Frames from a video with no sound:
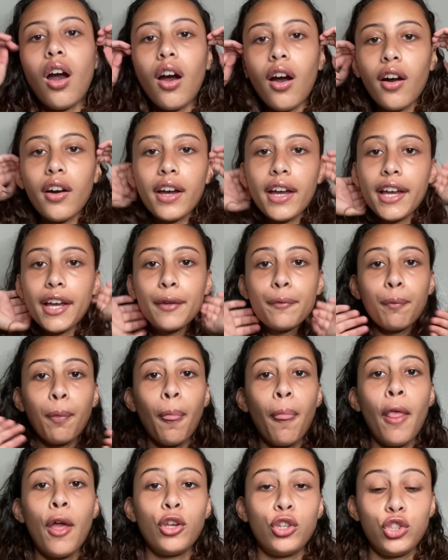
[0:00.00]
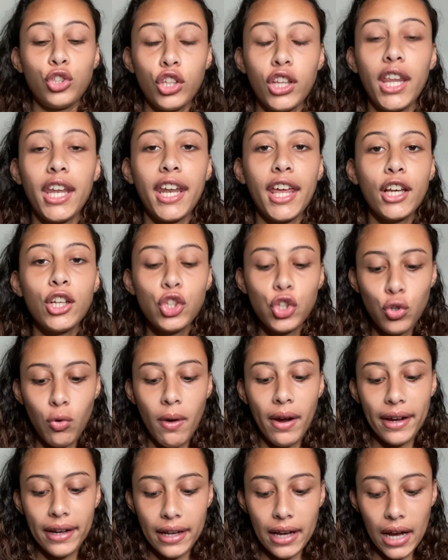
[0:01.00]
Okay, so the next shoe
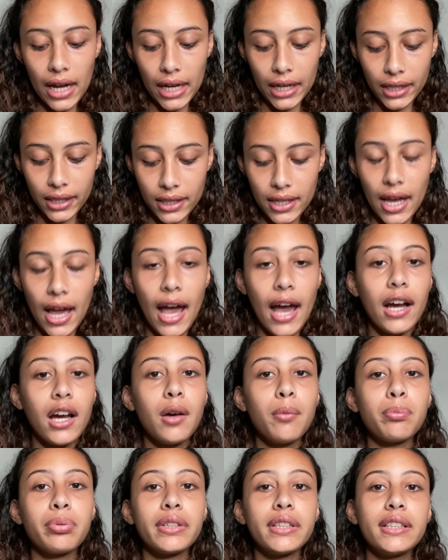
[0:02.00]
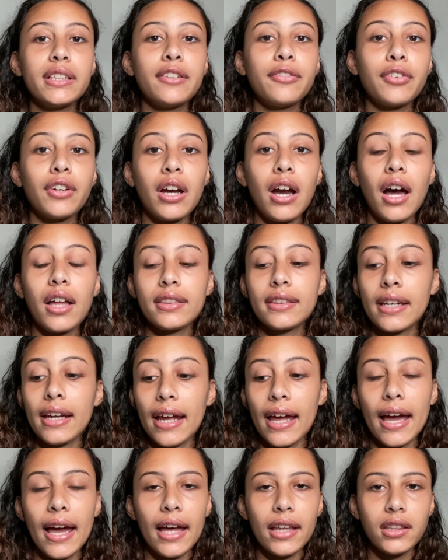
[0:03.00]
I got, I completely forgot that I
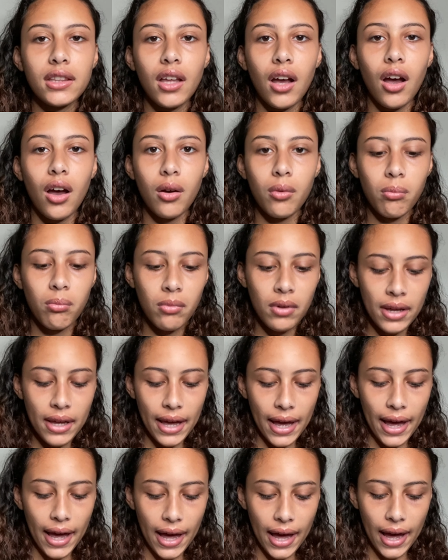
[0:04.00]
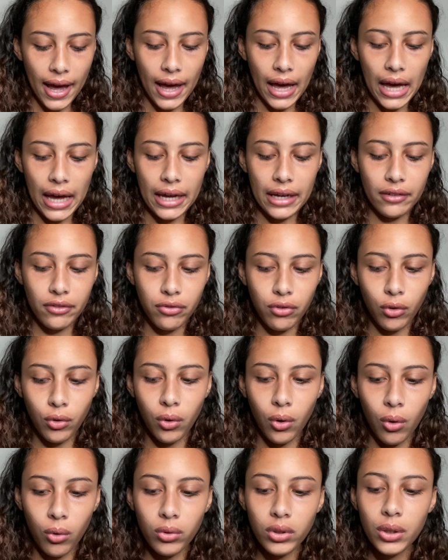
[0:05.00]
had them. I've
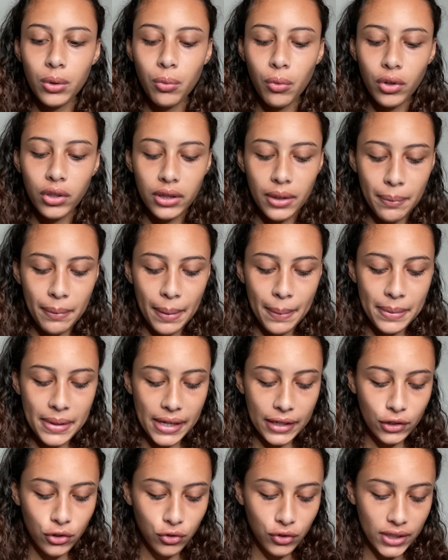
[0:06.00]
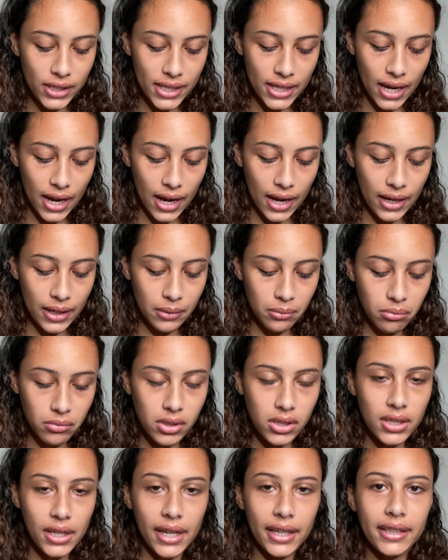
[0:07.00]
only worn them maybe like three
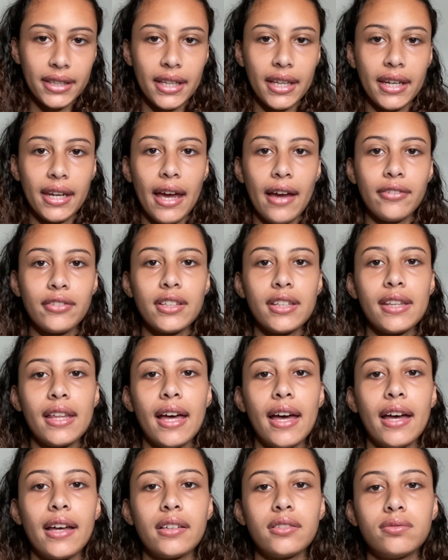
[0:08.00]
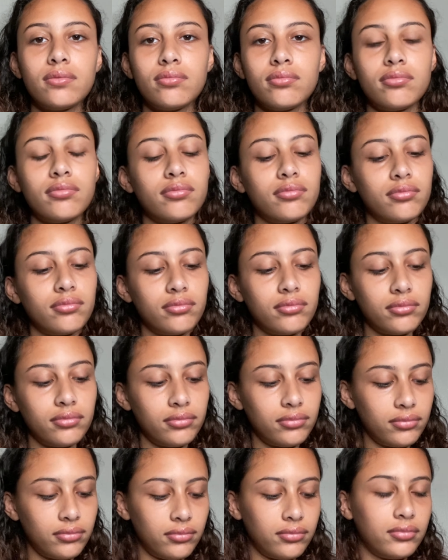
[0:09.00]
times. And then after that,
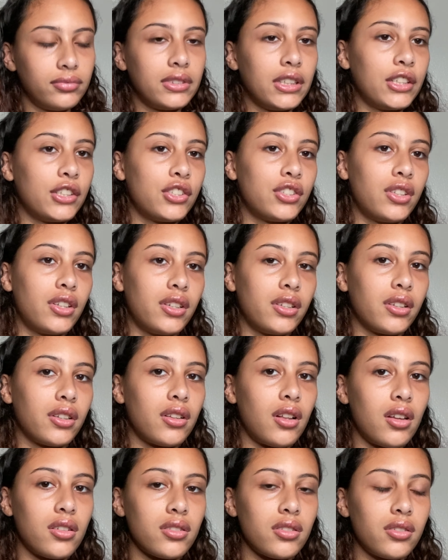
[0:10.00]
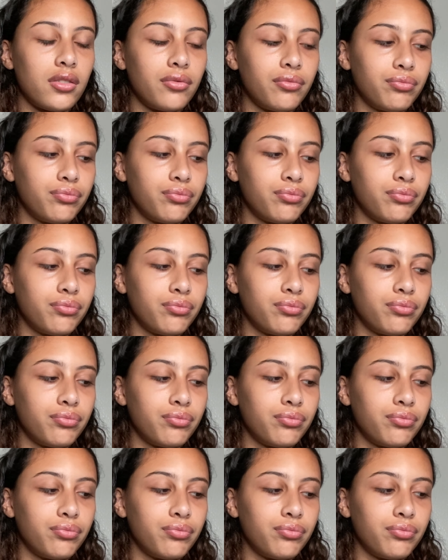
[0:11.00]
they stood in the closet.